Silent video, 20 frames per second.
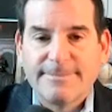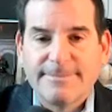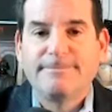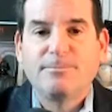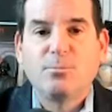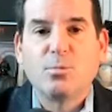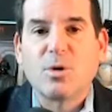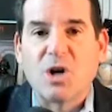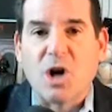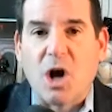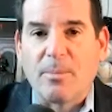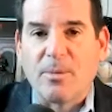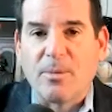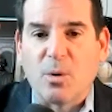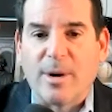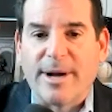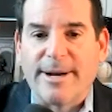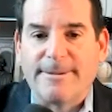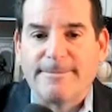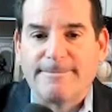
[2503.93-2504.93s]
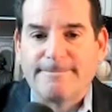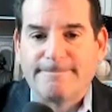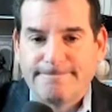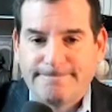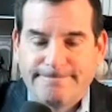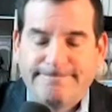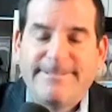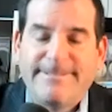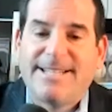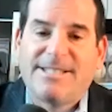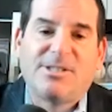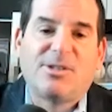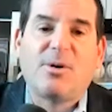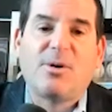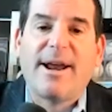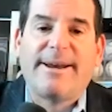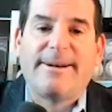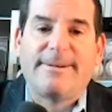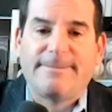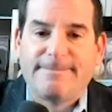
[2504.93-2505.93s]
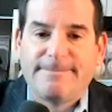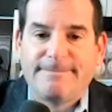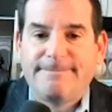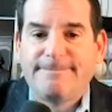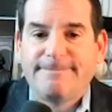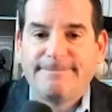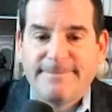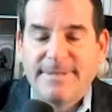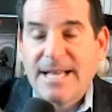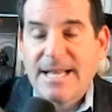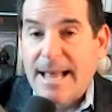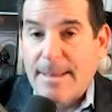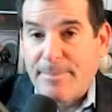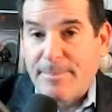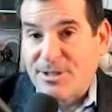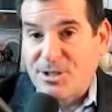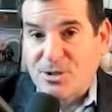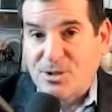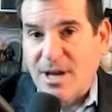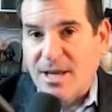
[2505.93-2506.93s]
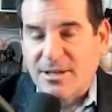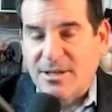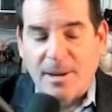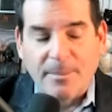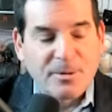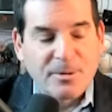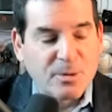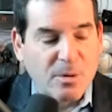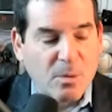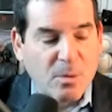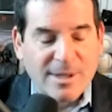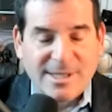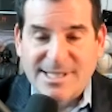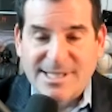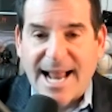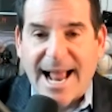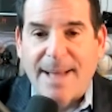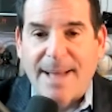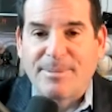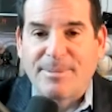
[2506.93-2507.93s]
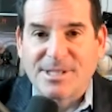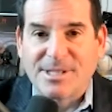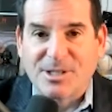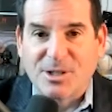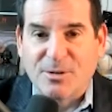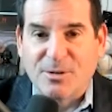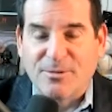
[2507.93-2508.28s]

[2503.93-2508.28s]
We're numb to it. That's great. I bet you're not numb to it once it happens in your